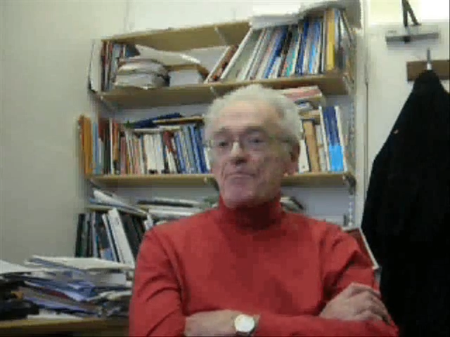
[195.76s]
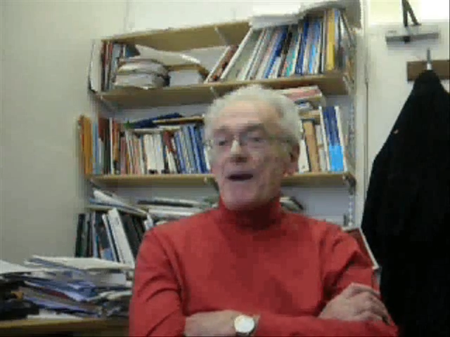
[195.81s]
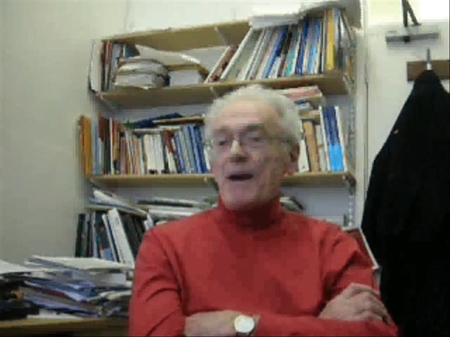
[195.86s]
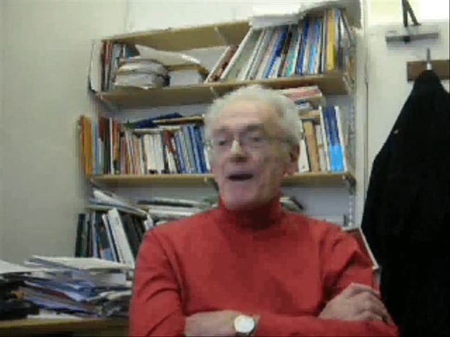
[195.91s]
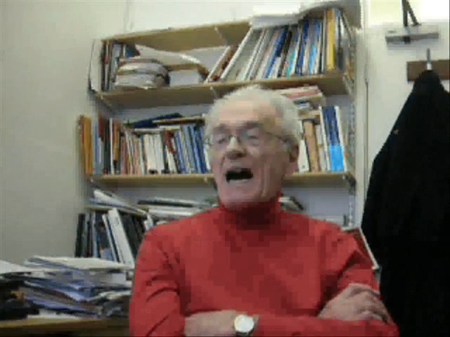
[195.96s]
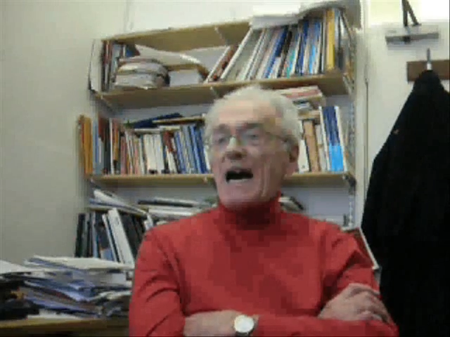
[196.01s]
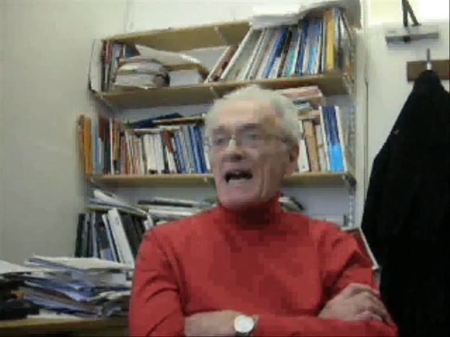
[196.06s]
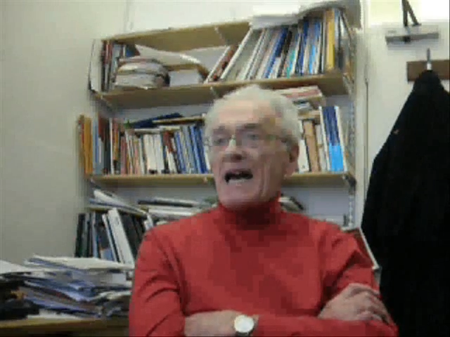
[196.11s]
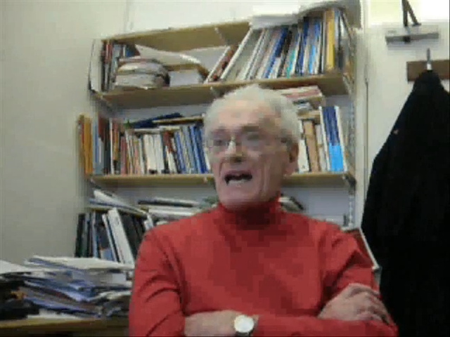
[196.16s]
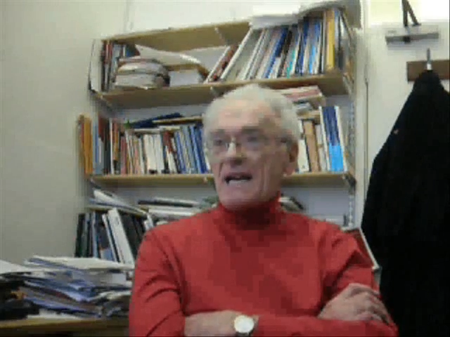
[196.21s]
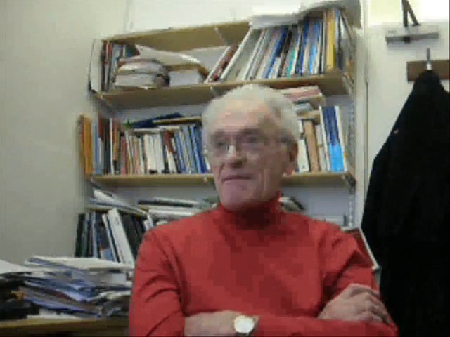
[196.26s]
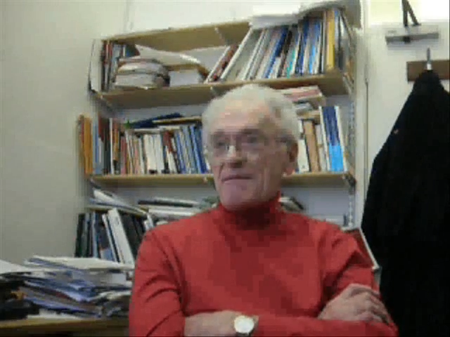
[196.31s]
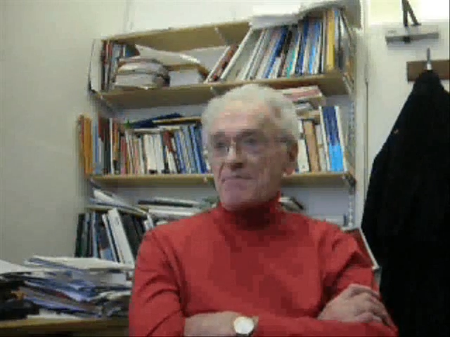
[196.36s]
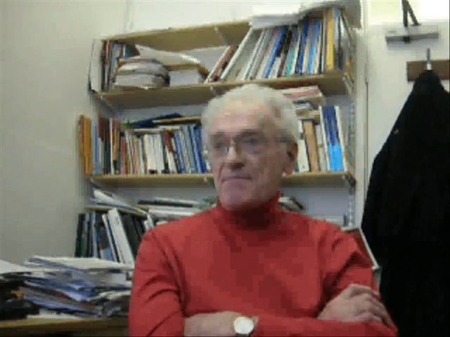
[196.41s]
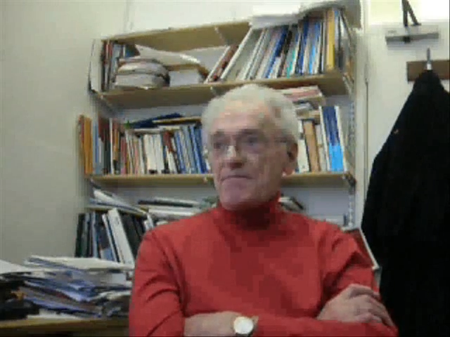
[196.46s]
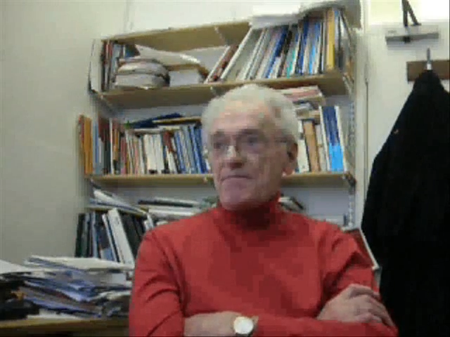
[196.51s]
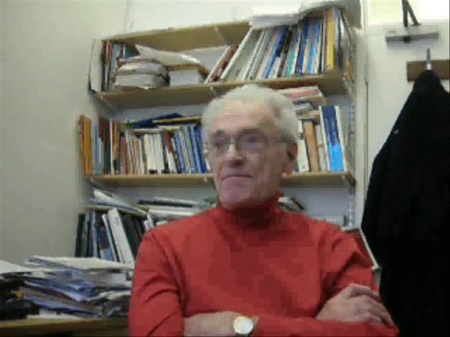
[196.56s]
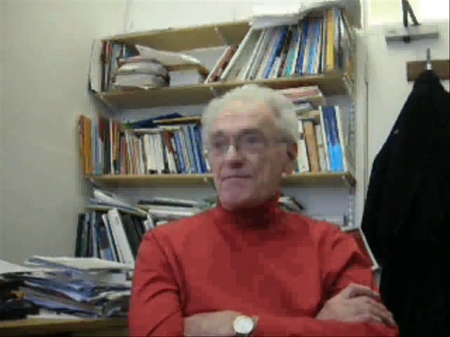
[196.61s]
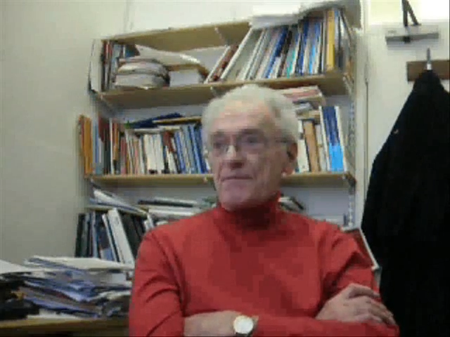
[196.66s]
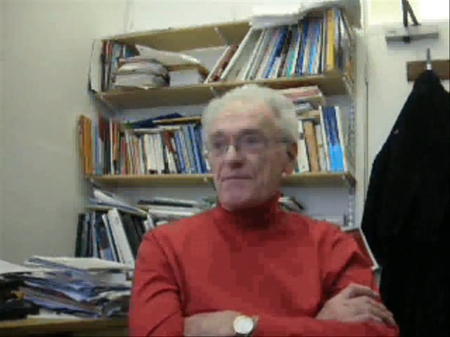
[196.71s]
buy
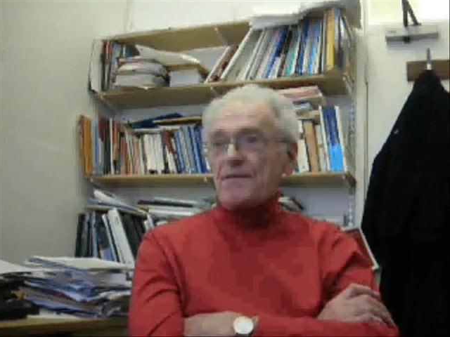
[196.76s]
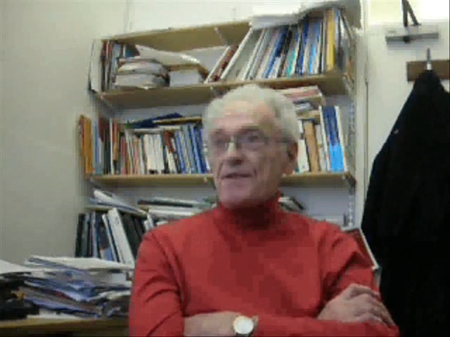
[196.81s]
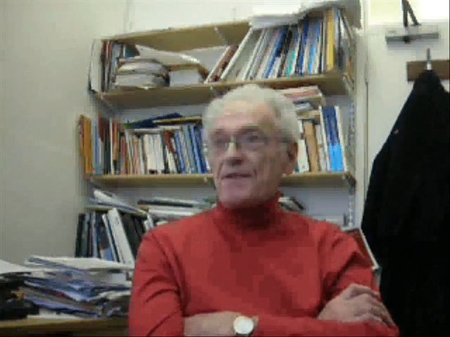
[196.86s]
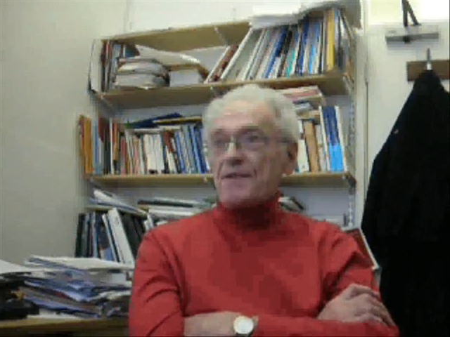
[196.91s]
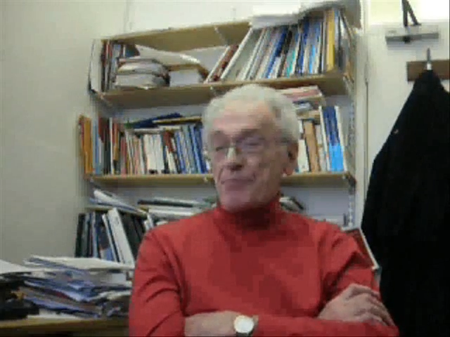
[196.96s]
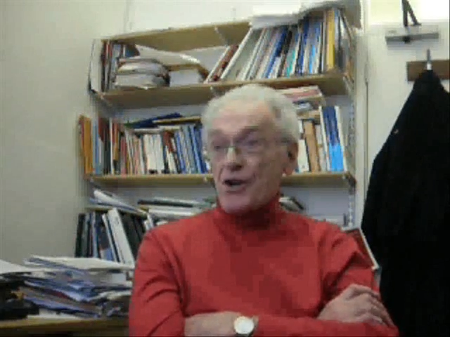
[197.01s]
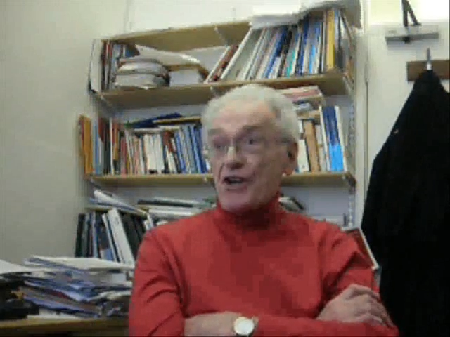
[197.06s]
the